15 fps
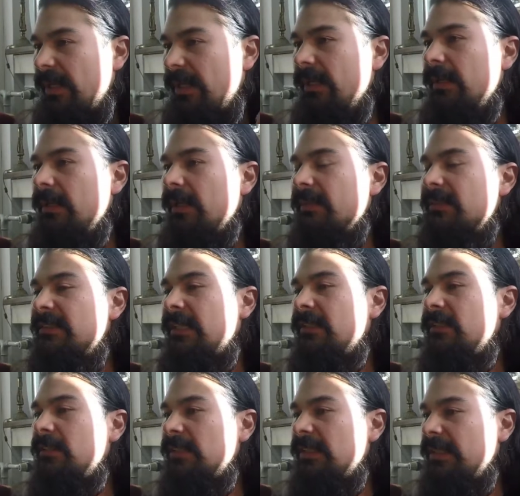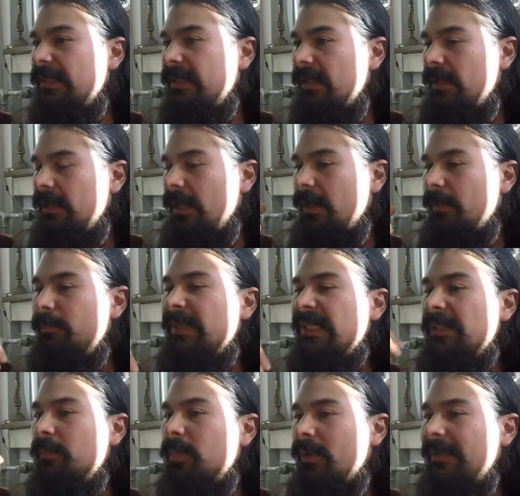But essentially,
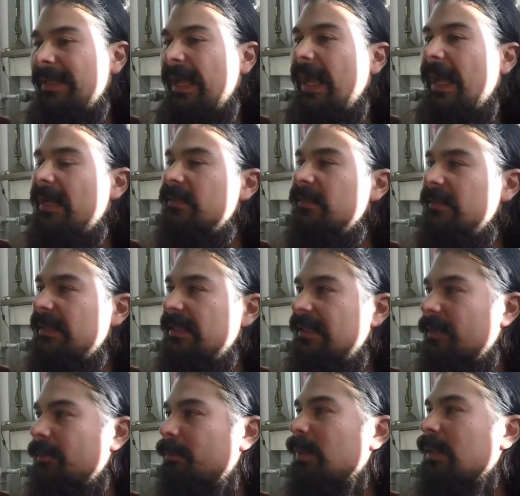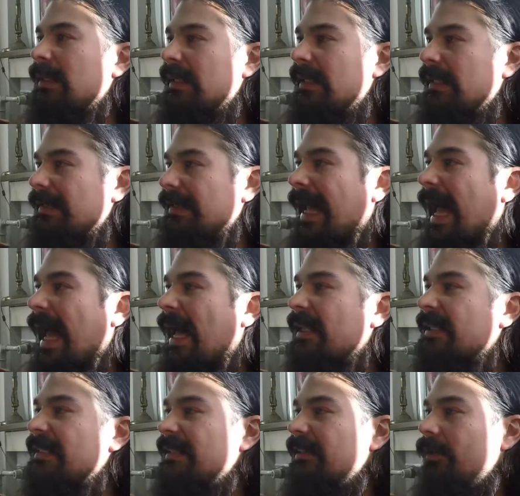people that actually complete
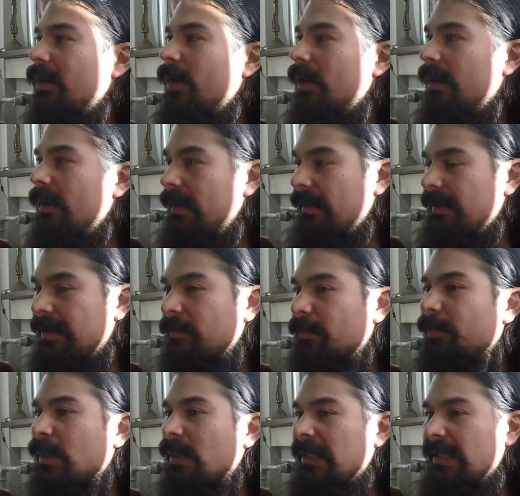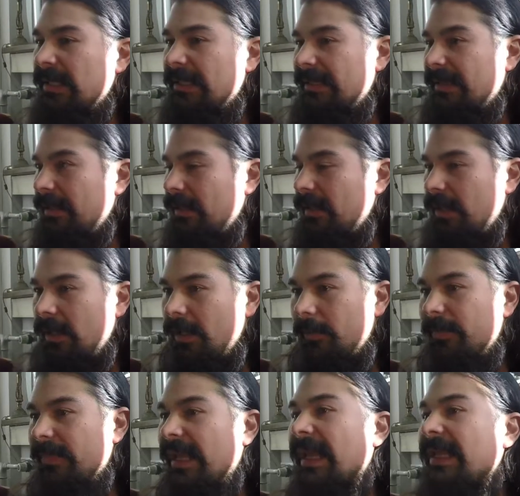tasks or complete
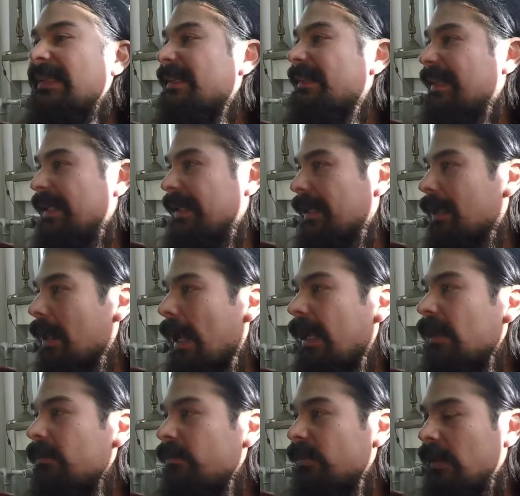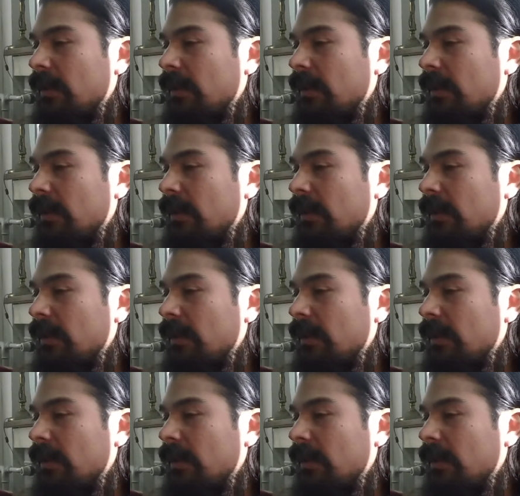anything in life,